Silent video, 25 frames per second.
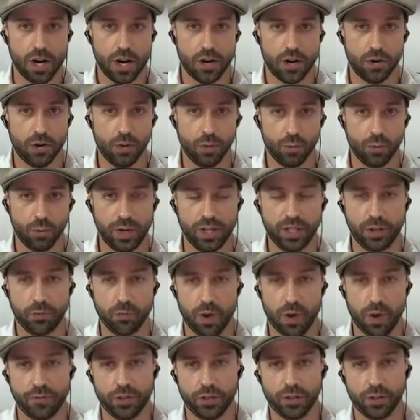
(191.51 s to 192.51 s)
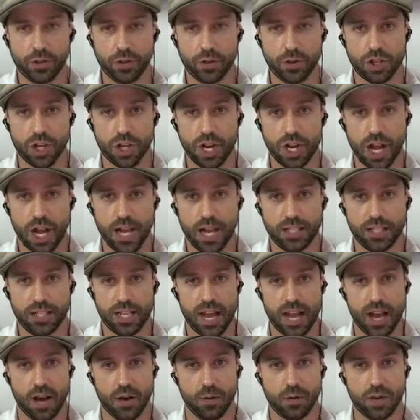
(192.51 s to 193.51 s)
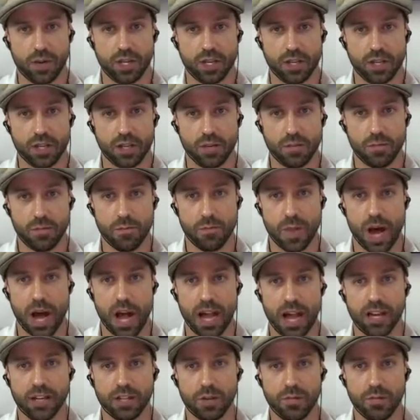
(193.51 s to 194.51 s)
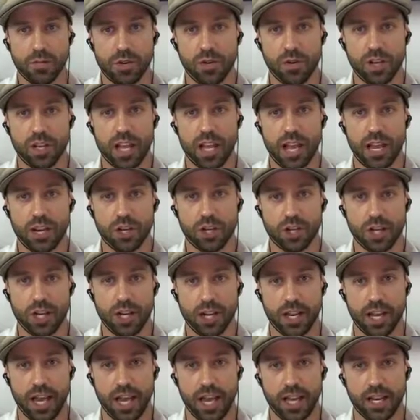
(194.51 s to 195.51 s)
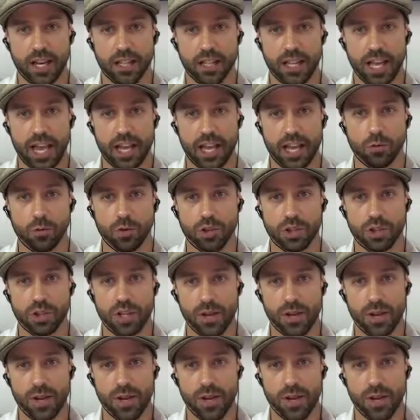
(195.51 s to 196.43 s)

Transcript: who really revolutionized how we can combine communication and language